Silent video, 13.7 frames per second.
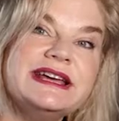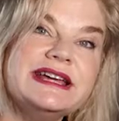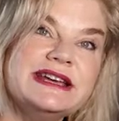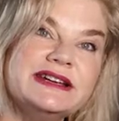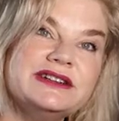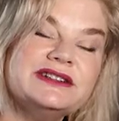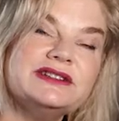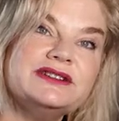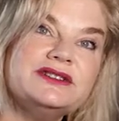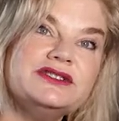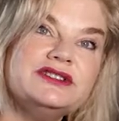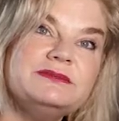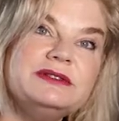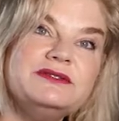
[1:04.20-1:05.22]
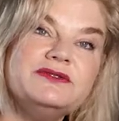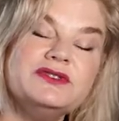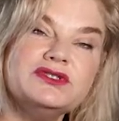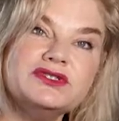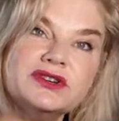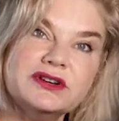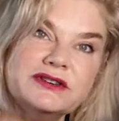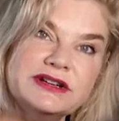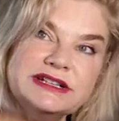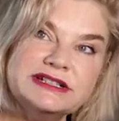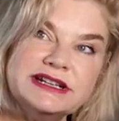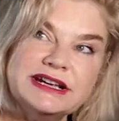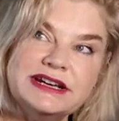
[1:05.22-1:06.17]
tend to be
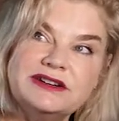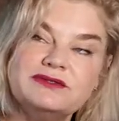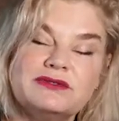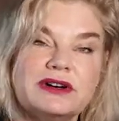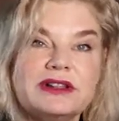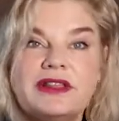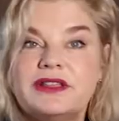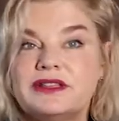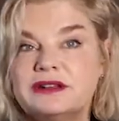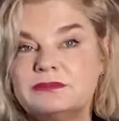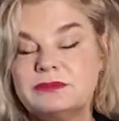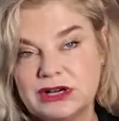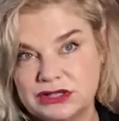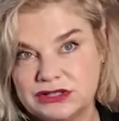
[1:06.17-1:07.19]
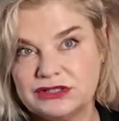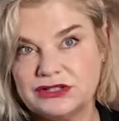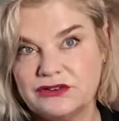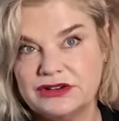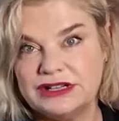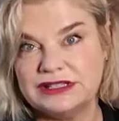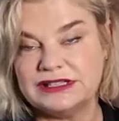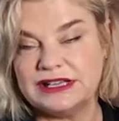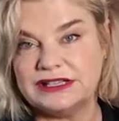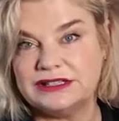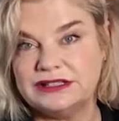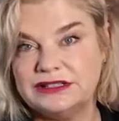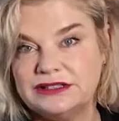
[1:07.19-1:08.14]
future-orientated rather than
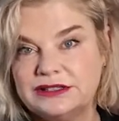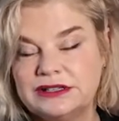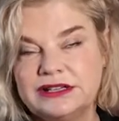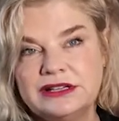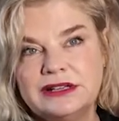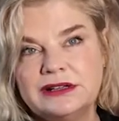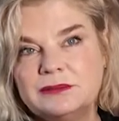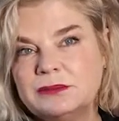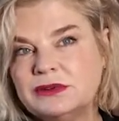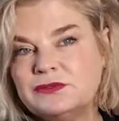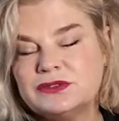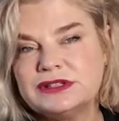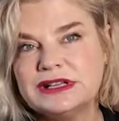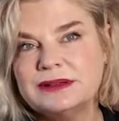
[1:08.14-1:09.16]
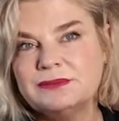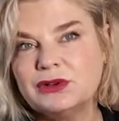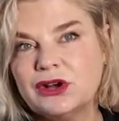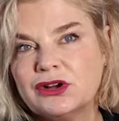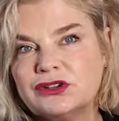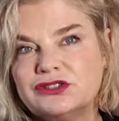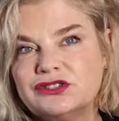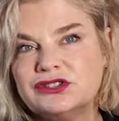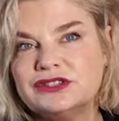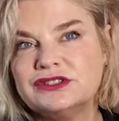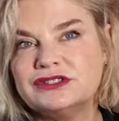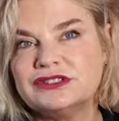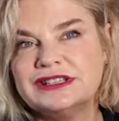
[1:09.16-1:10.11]
past-orientated. But for some
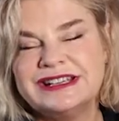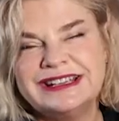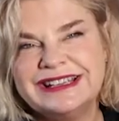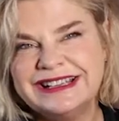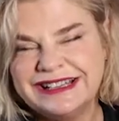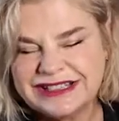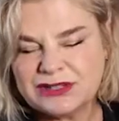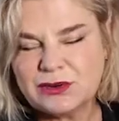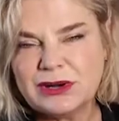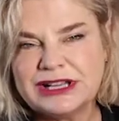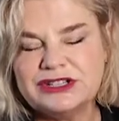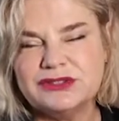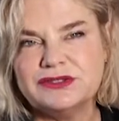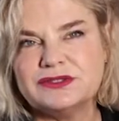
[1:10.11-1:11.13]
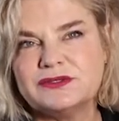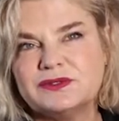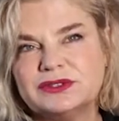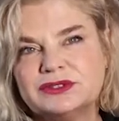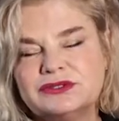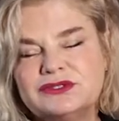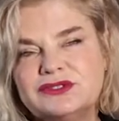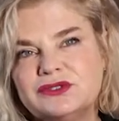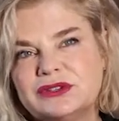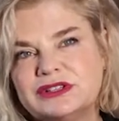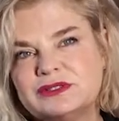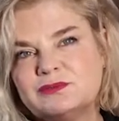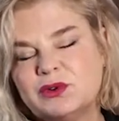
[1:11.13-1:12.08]
coaches, it's quite useful
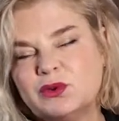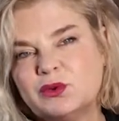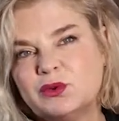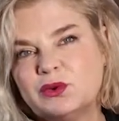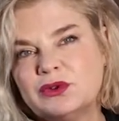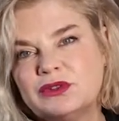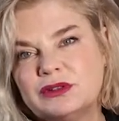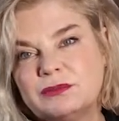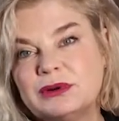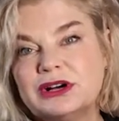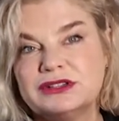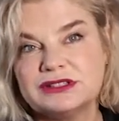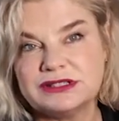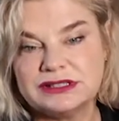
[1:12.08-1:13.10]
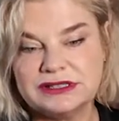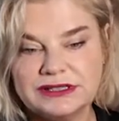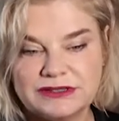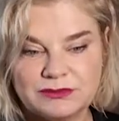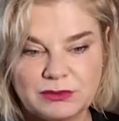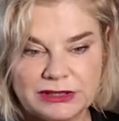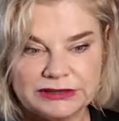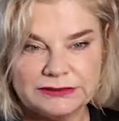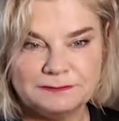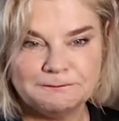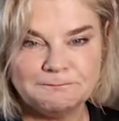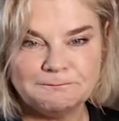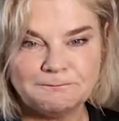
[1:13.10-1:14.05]
to explore the past as well.
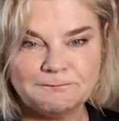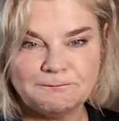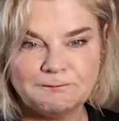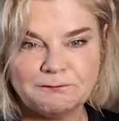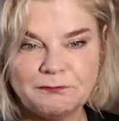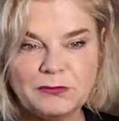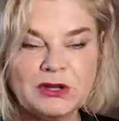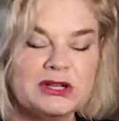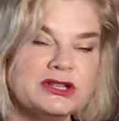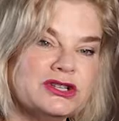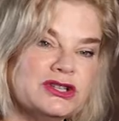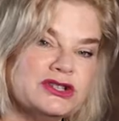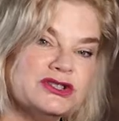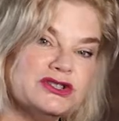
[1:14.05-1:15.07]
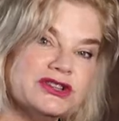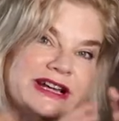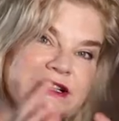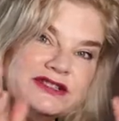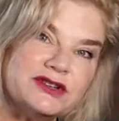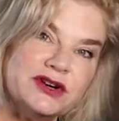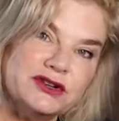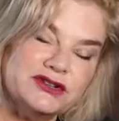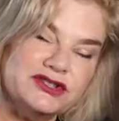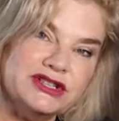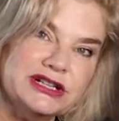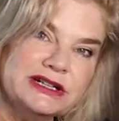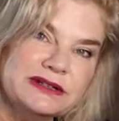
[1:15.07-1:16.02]
So that's
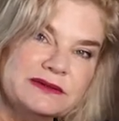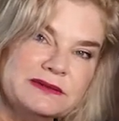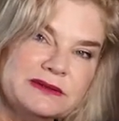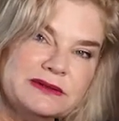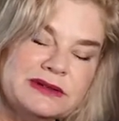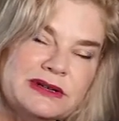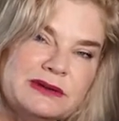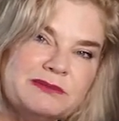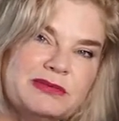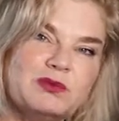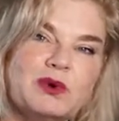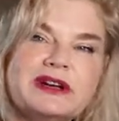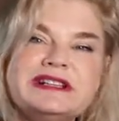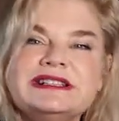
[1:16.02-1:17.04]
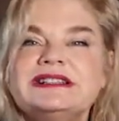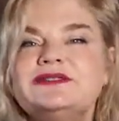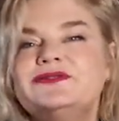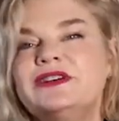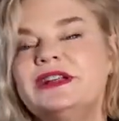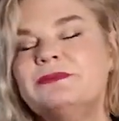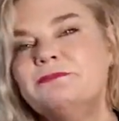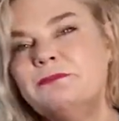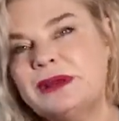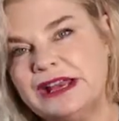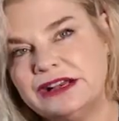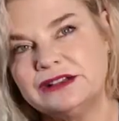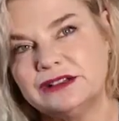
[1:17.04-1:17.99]
coaching, but what is a
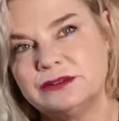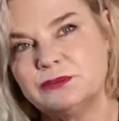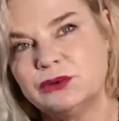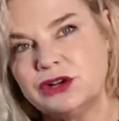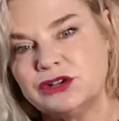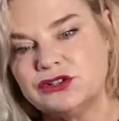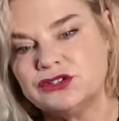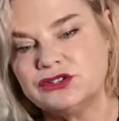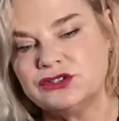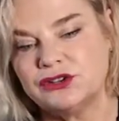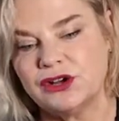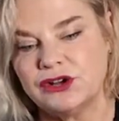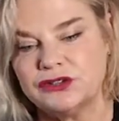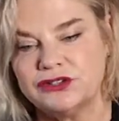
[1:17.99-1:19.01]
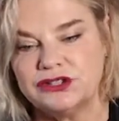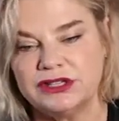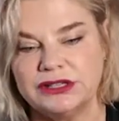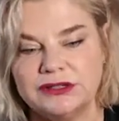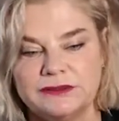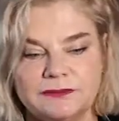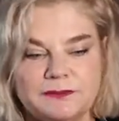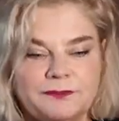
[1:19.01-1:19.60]
developmental approach to coaching?